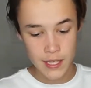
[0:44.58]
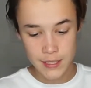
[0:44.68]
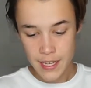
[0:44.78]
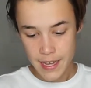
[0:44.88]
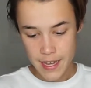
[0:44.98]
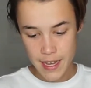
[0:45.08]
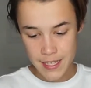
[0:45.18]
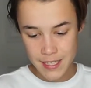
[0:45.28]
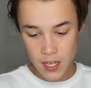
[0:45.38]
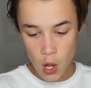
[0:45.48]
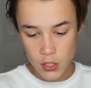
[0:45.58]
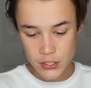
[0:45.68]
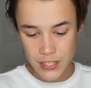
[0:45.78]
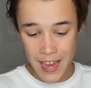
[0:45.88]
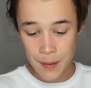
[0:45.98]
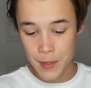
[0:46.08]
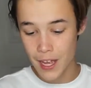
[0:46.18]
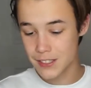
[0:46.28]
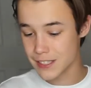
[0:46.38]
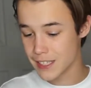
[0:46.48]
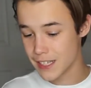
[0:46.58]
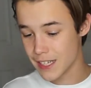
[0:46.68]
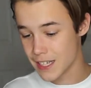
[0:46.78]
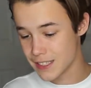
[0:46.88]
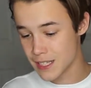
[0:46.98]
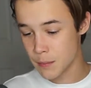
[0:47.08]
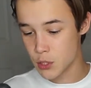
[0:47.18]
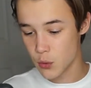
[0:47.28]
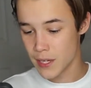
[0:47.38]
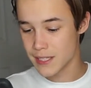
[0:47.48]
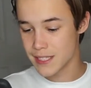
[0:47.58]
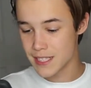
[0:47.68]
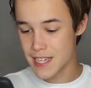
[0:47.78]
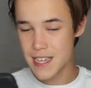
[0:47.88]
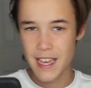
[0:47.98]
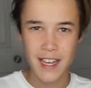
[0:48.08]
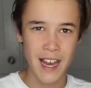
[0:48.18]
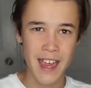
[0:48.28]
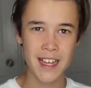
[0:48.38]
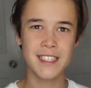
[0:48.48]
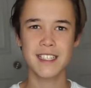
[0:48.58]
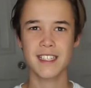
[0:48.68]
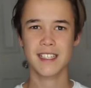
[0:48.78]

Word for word: is, is it called sand because it's in between sea and land?